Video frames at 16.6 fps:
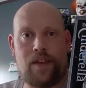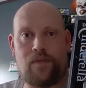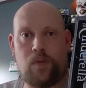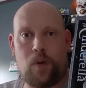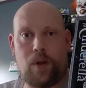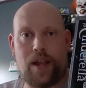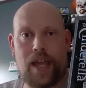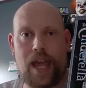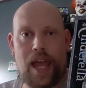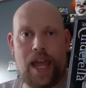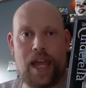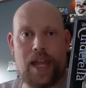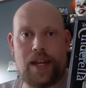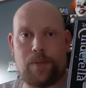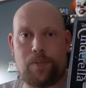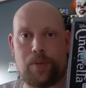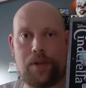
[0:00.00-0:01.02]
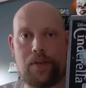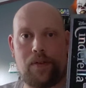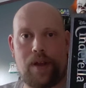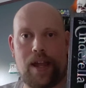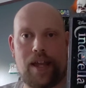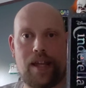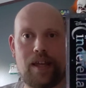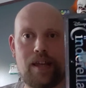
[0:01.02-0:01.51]
a 4K and a
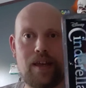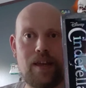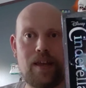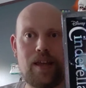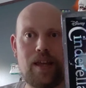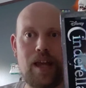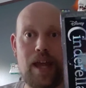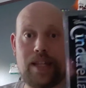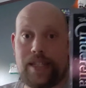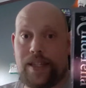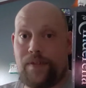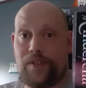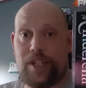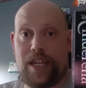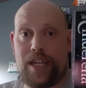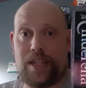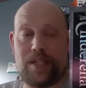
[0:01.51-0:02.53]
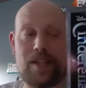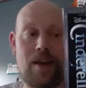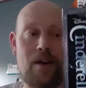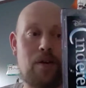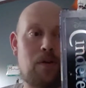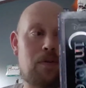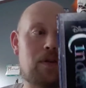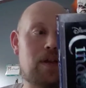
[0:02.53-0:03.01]
Blu-ray and DVD.
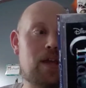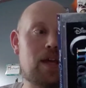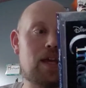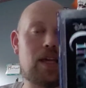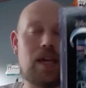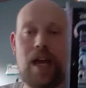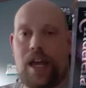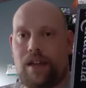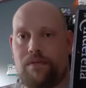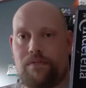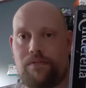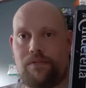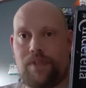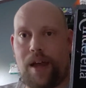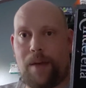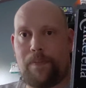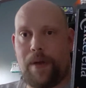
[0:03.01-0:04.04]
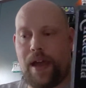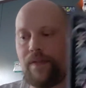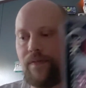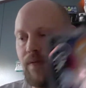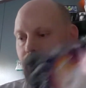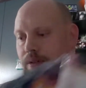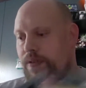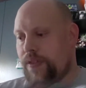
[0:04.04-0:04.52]
So, yeah, not bad
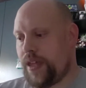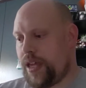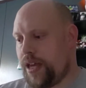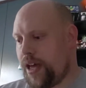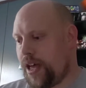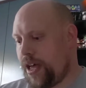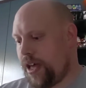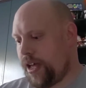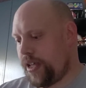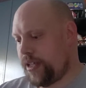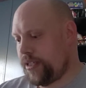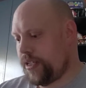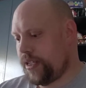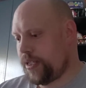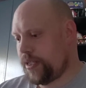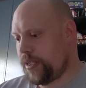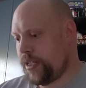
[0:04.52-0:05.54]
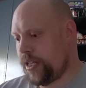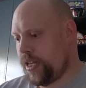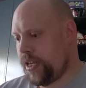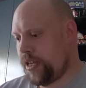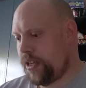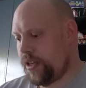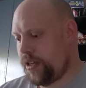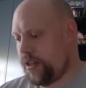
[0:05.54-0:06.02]
for the
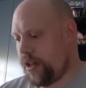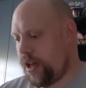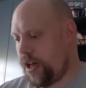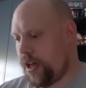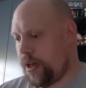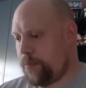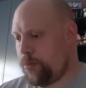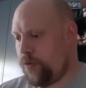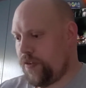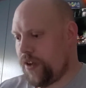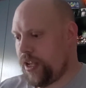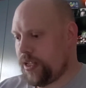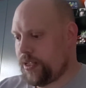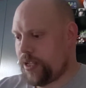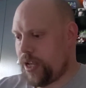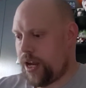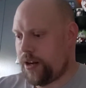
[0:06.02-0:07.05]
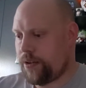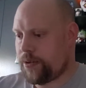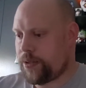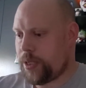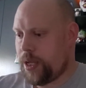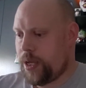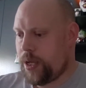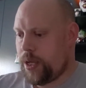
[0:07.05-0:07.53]
Disney Movie
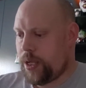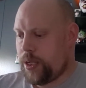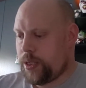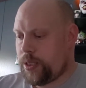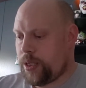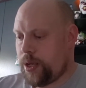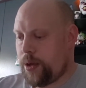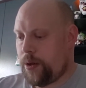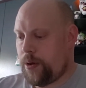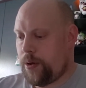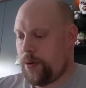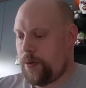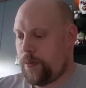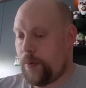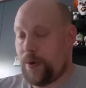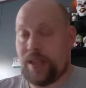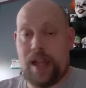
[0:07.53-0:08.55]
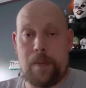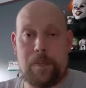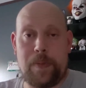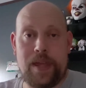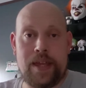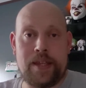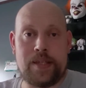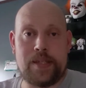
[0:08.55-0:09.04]
Insiders. So, with that
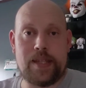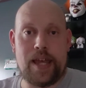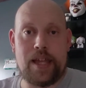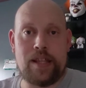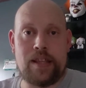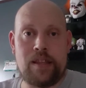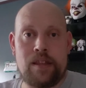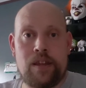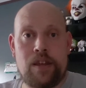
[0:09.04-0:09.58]
being said,